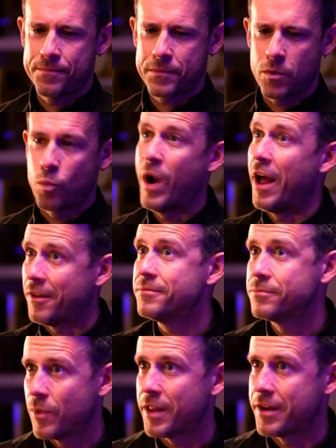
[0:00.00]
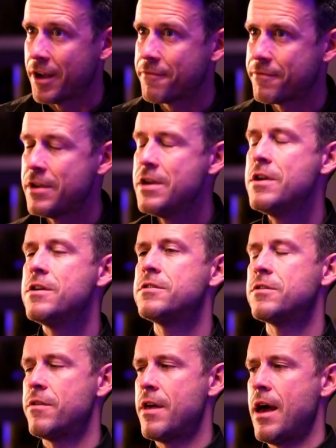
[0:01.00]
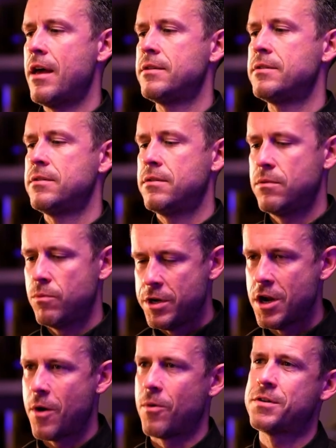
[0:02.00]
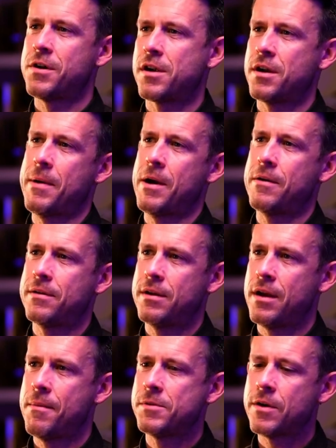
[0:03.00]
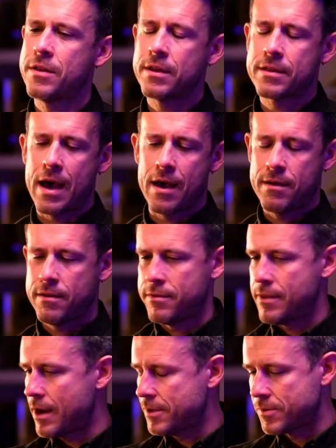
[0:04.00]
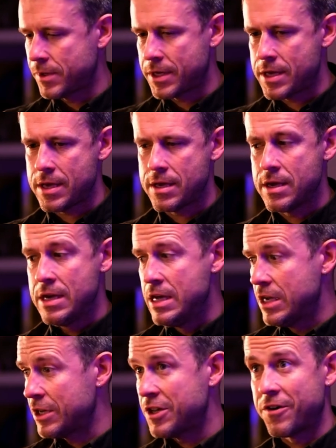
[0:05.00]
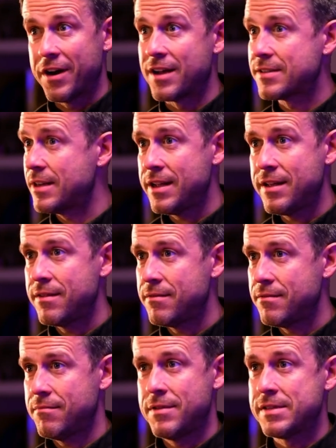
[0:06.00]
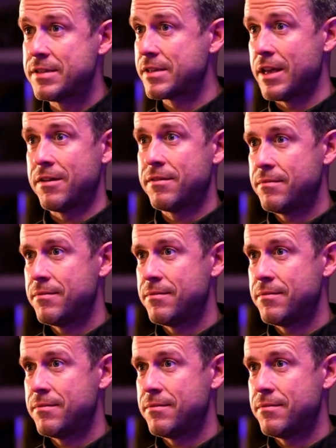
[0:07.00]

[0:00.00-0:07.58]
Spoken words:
well enough so that we know what we're talking about. So I think that is really key. Curiosity is a skill.